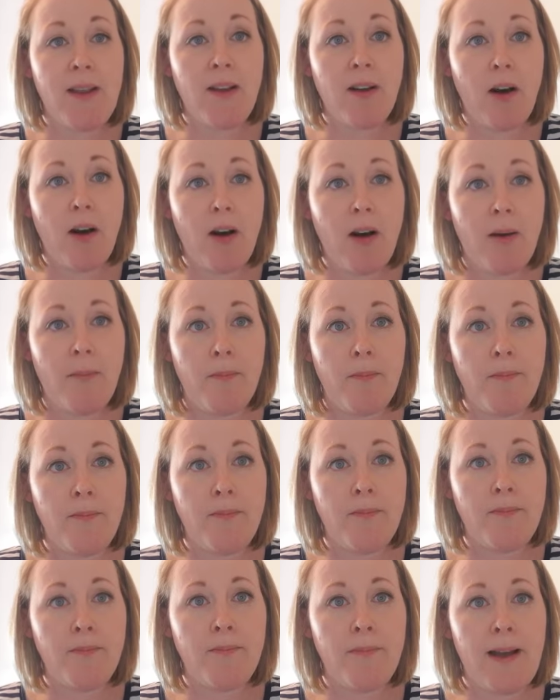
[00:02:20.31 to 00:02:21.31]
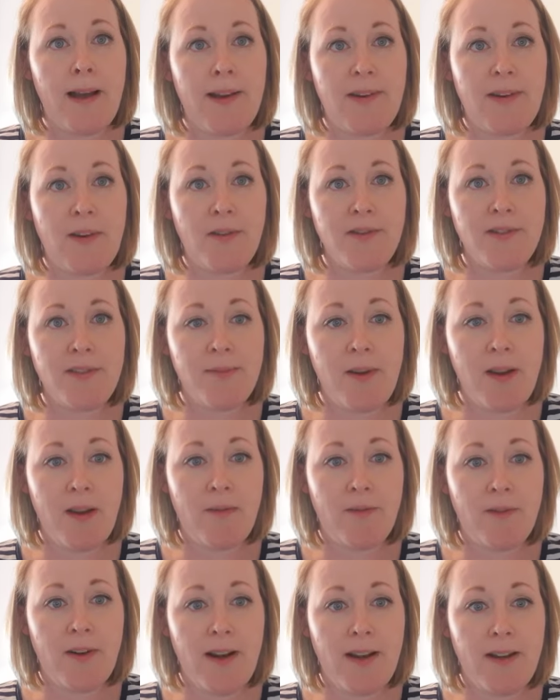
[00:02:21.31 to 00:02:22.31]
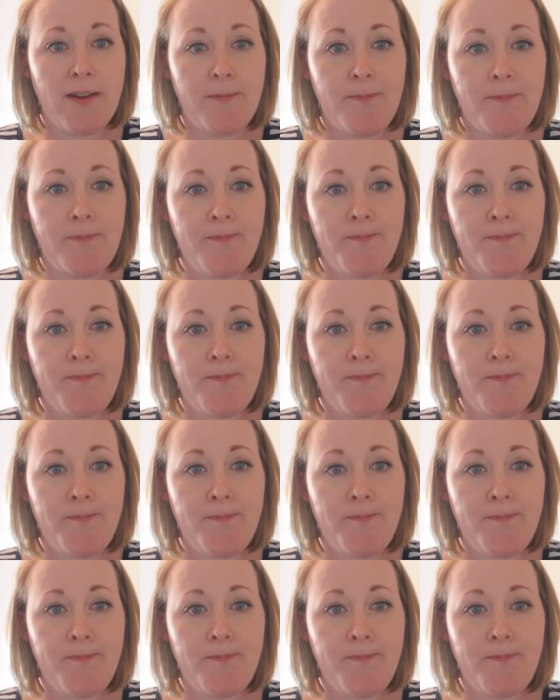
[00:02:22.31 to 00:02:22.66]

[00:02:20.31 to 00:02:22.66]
calm and not to be afraid.